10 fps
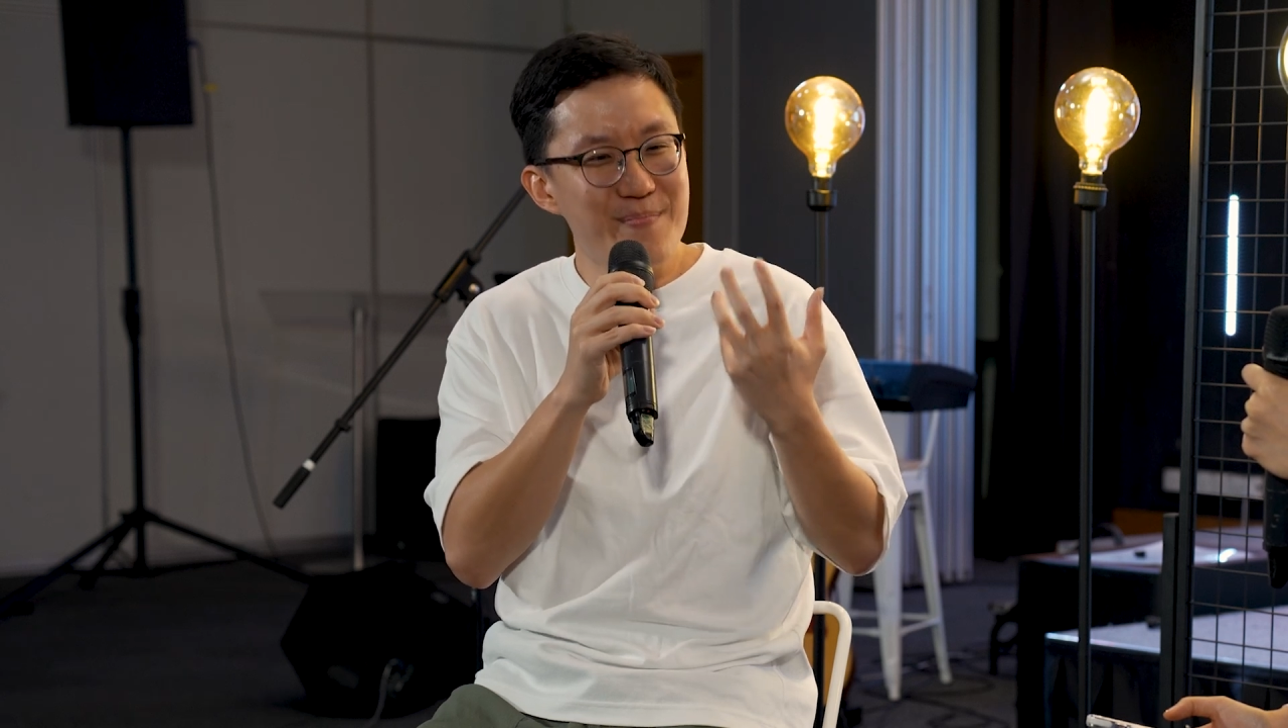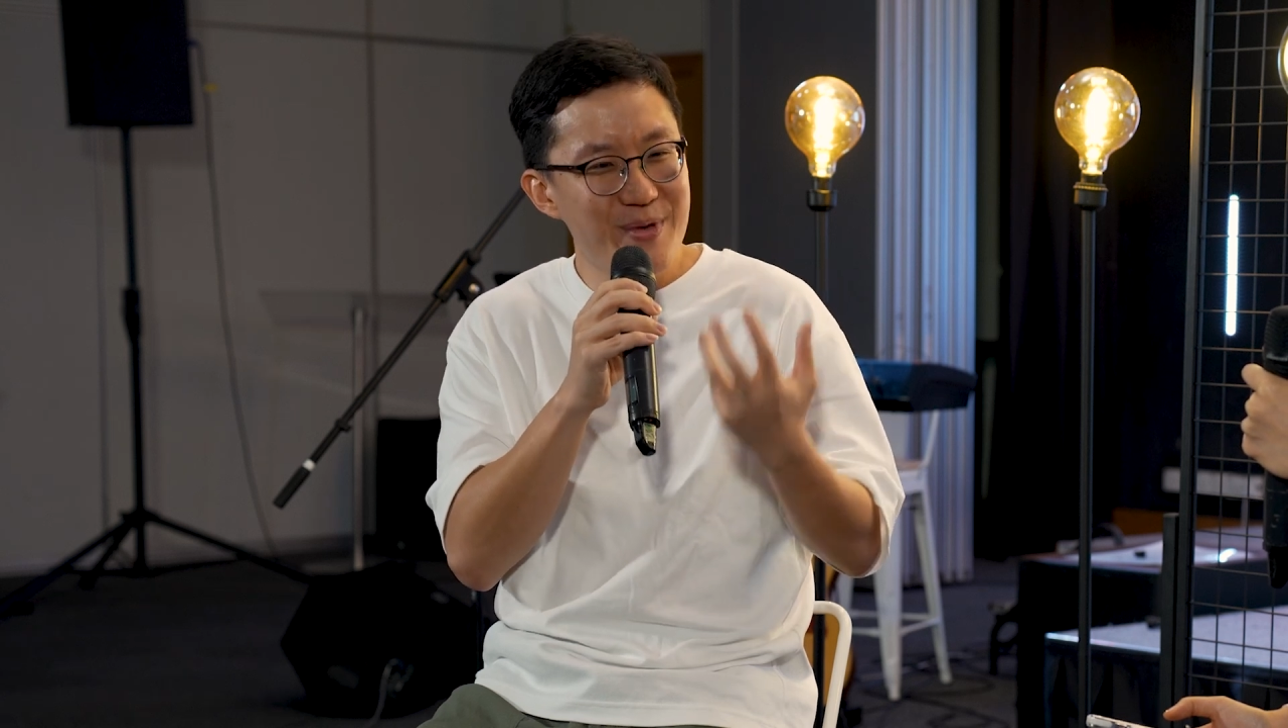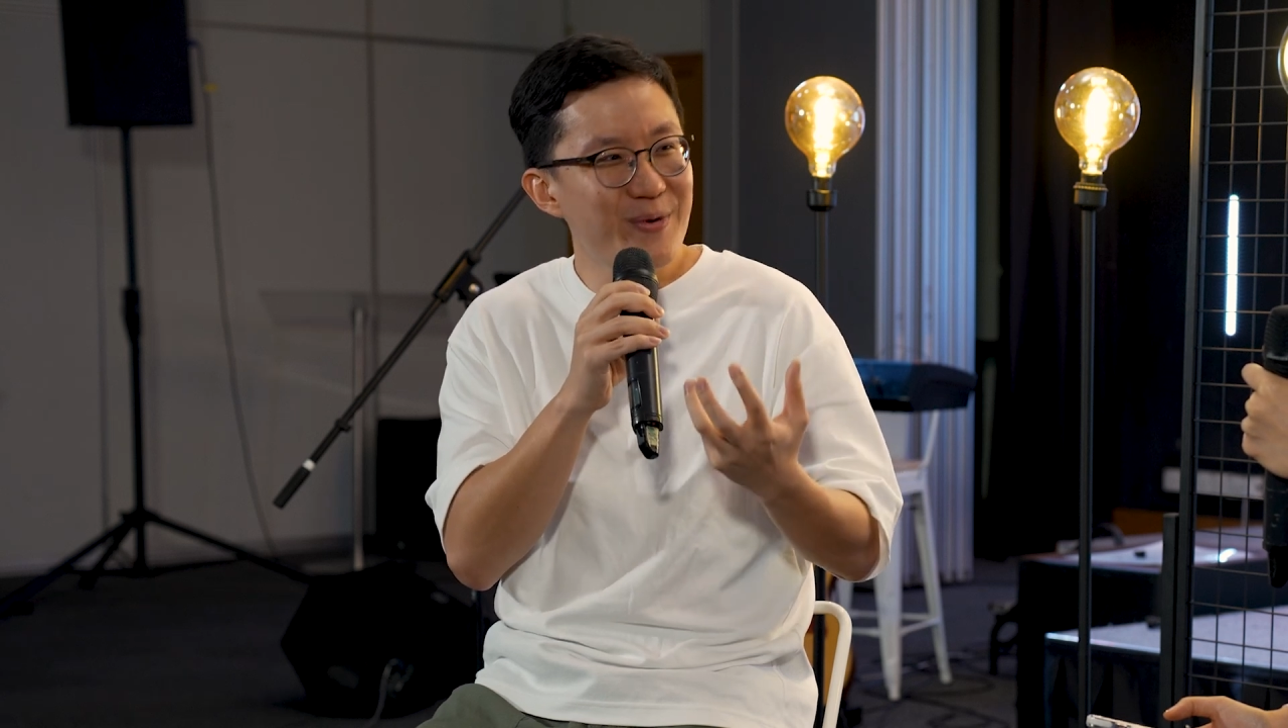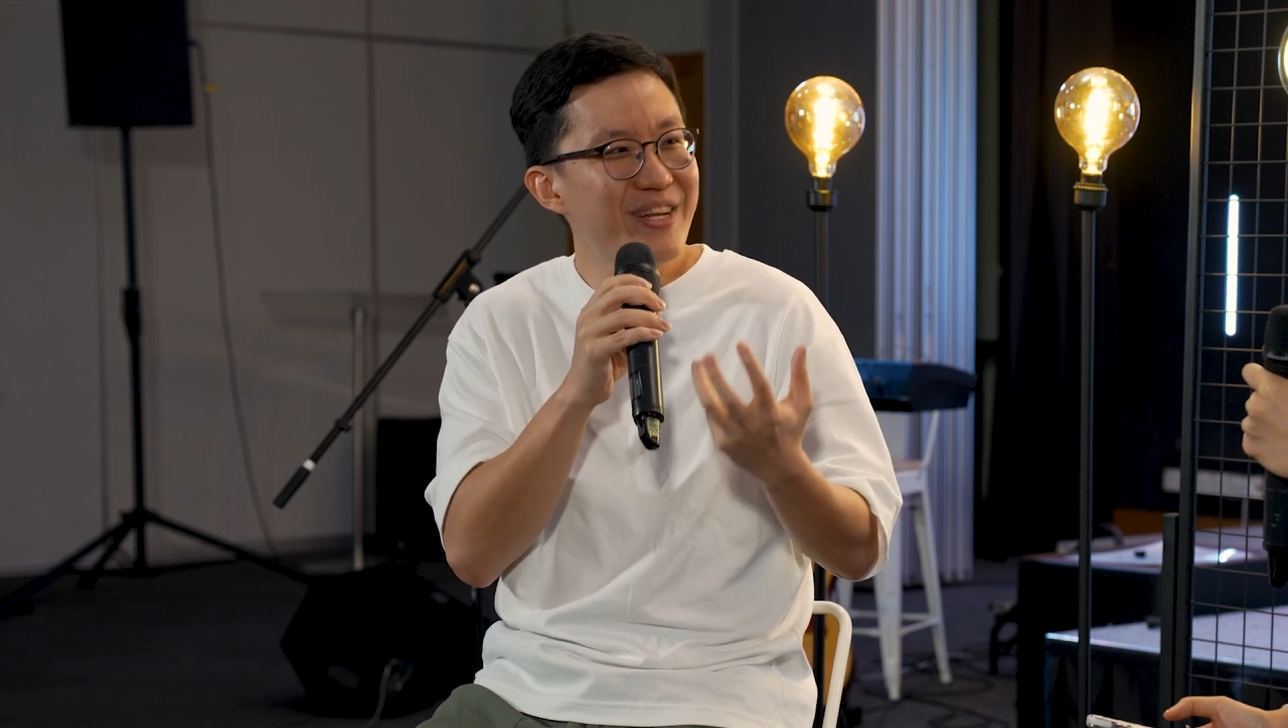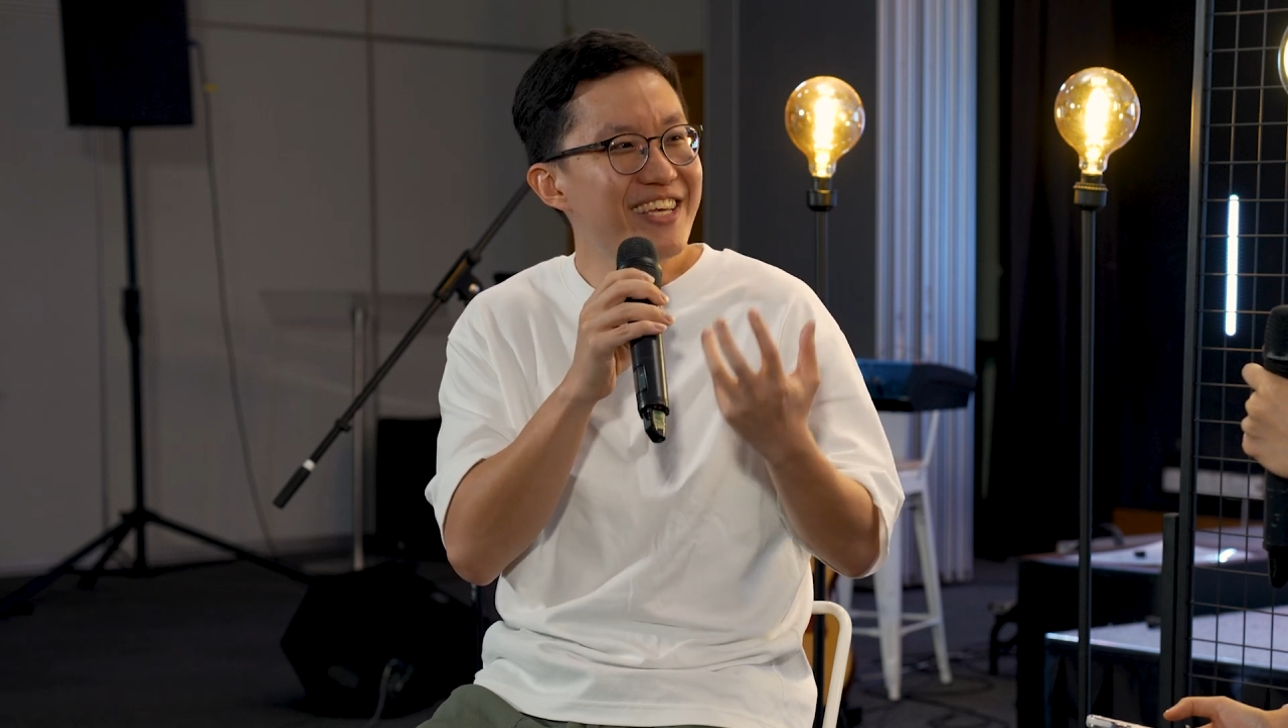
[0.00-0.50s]

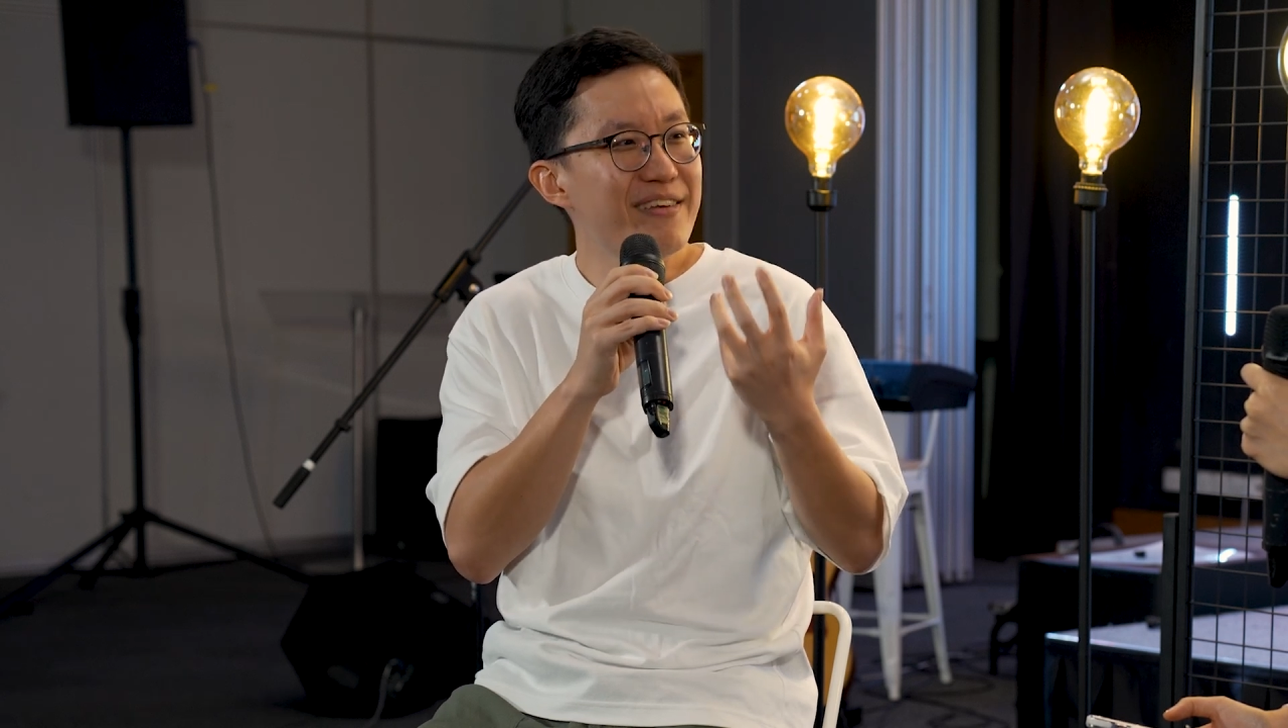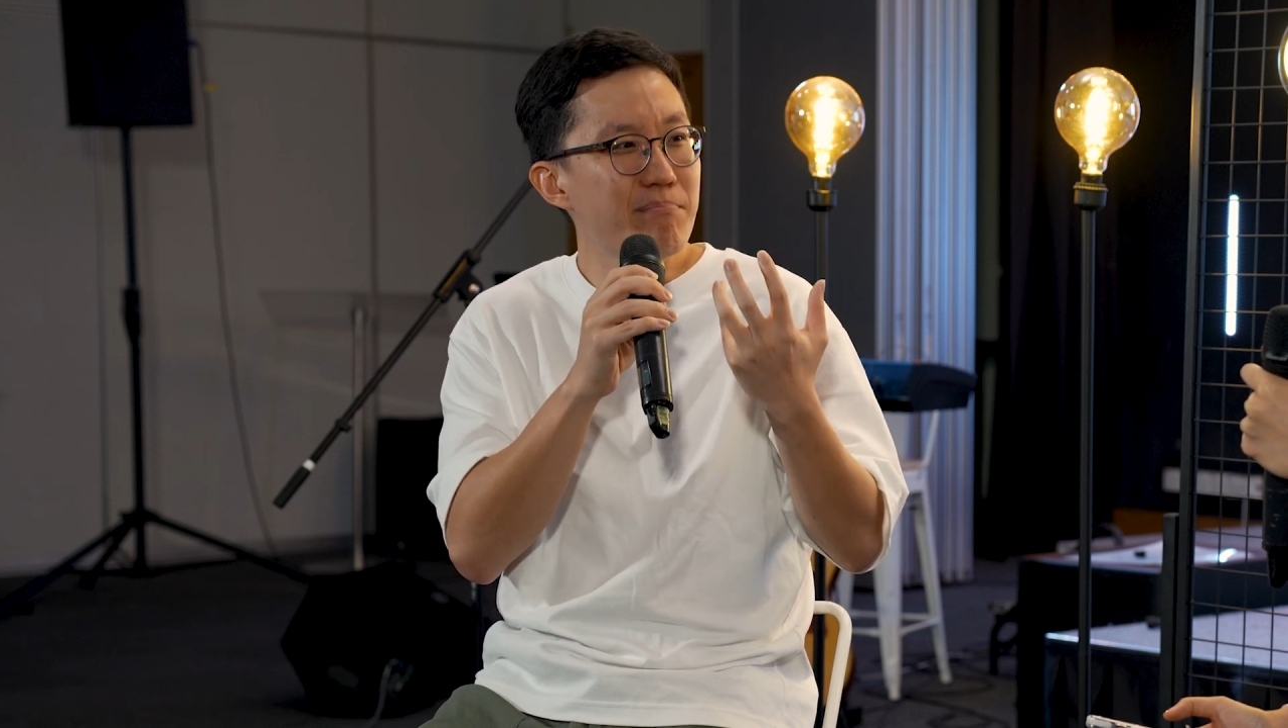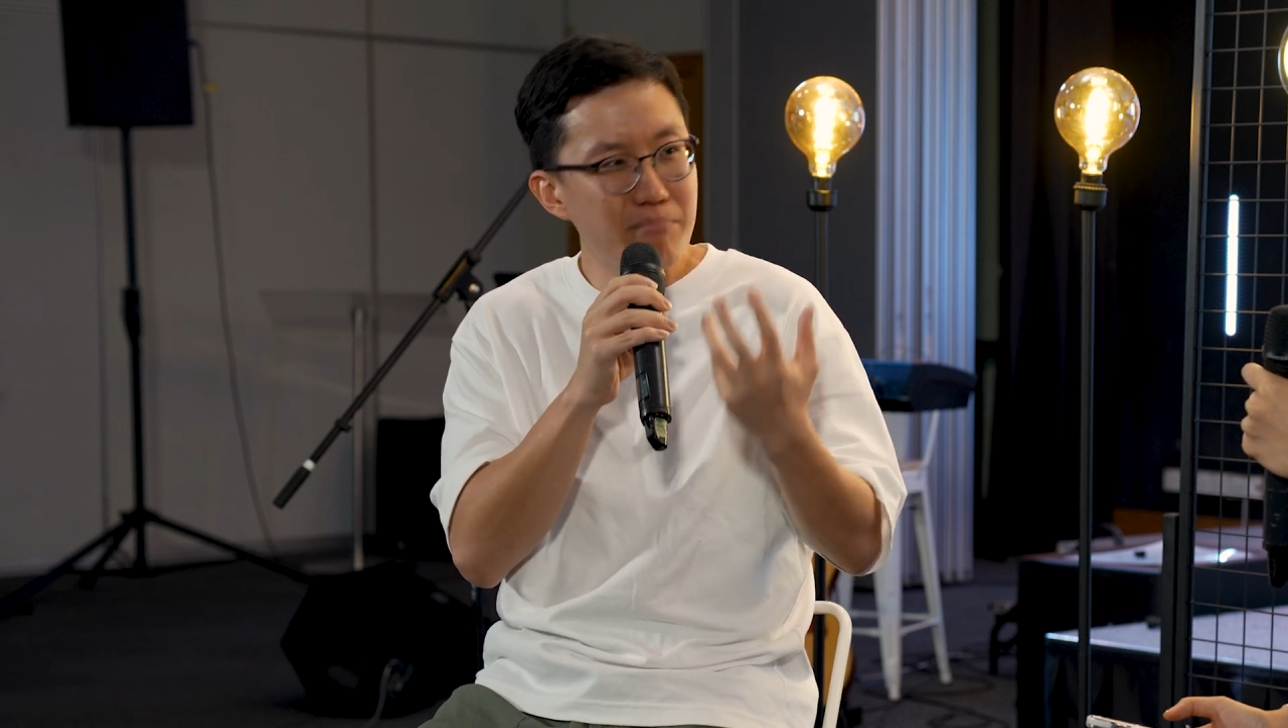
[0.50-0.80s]
building